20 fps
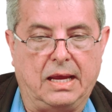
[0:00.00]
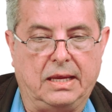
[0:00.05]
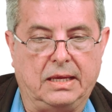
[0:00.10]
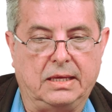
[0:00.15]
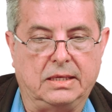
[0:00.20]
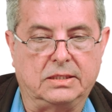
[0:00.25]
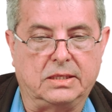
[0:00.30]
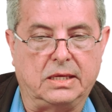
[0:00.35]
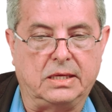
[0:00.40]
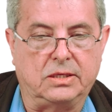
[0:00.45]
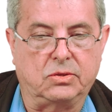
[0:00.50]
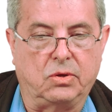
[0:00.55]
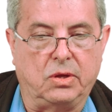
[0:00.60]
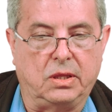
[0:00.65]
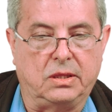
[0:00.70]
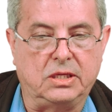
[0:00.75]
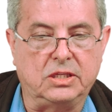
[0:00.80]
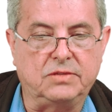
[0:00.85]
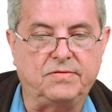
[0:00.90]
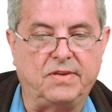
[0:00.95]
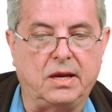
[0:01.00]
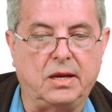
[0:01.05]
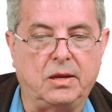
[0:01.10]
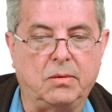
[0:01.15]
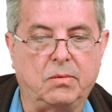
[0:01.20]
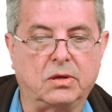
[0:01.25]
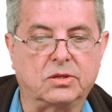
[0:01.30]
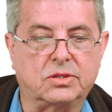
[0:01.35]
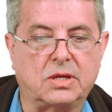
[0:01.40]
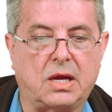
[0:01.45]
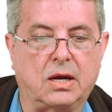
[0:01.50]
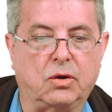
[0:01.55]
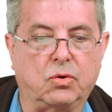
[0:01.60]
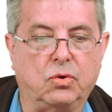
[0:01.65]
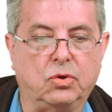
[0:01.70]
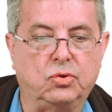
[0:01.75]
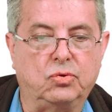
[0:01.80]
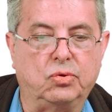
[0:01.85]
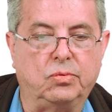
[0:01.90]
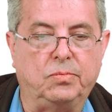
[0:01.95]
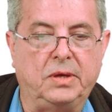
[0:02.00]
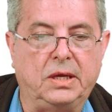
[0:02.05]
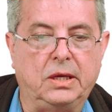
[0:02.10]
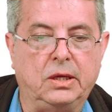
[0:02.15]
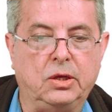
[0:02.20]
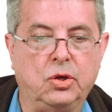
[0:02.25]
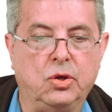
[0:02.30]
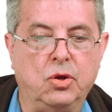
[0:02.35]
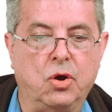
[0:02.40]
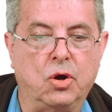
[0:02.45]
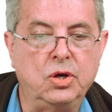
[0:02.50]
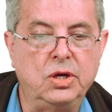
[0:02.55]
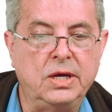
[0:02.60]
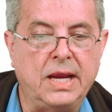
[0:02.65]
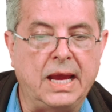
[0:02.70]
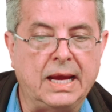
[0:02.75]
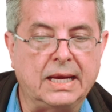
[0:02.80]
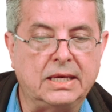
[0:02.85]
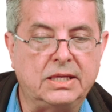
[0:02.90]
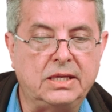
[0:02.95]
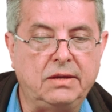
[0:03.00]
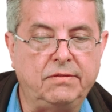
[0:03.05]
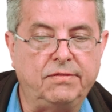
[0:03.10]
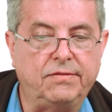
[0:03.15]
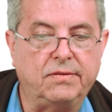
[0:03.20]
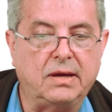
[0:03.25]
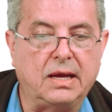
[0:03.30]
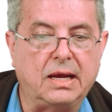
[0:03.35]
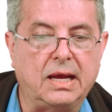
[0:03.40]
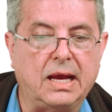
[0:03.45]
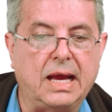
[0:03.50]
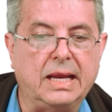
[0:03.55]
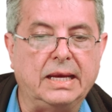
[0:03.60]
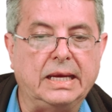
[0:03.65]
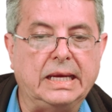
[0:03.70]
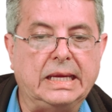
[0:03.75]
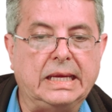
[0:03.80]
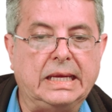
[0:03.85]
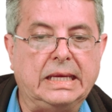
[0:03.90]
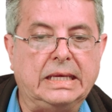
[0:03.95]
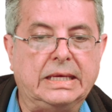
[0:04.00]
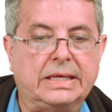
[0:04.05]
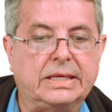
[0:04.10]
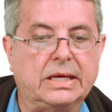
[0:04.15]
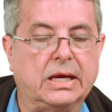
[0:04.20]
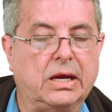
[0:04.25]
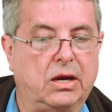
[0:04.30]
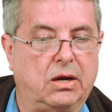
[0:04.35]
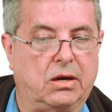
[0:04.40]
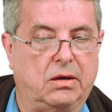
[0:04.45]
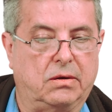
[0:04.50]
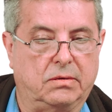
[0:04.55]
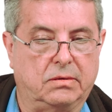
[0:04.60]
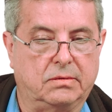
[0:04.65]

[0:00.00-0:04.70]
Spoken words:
these variables are going to be non-negative and integer.